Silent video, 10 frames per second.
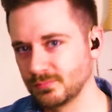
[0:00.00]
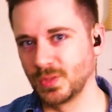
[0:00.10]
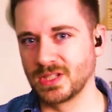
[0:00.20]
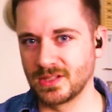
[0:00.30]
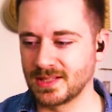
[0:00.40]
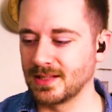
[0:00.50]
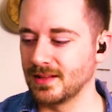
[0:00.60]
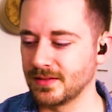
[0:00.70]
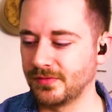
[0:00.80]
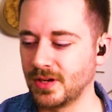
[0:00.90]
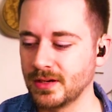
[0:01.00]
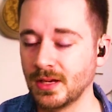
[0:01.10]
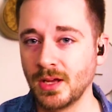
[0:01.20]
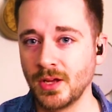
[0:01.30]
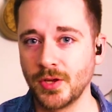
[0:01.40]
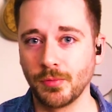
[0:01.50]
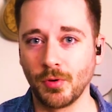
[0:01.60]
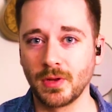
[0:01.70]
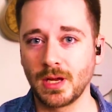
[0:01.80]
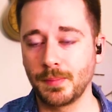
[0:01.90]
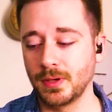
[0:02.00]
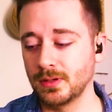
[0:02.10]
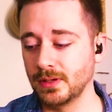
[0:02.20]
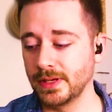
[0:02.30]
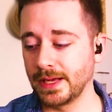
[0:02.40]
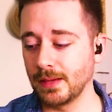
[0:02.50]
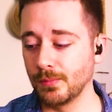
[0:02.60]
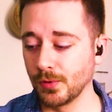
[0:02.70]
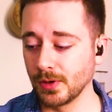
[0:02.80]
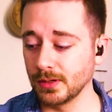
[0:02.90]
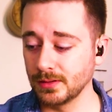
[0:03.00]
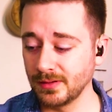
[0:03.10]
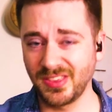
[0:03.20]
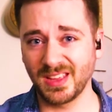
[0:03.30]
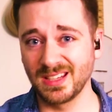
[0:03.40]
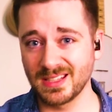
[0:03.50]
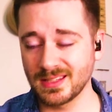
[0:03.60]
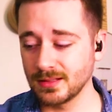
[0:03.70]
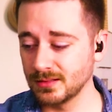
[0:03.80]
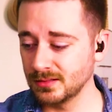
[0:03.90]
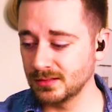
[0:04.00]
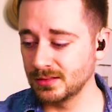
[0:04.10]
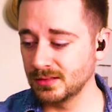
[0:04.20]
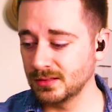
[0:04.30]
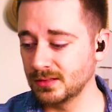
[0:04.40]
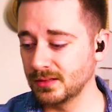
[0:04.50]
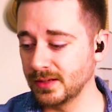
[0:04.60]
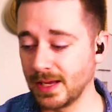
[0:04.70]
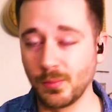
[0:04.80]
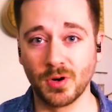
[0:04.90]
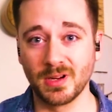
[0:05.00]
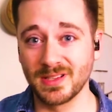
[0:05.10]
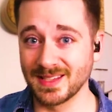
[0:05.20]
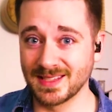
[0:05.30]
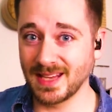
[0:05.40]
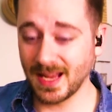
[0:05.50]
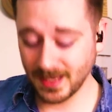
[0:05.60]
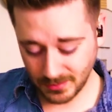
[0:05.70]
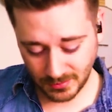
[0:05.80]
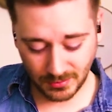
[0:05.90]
Which is just tons of fun. You roll it up, you get more thickness, you get more sustain.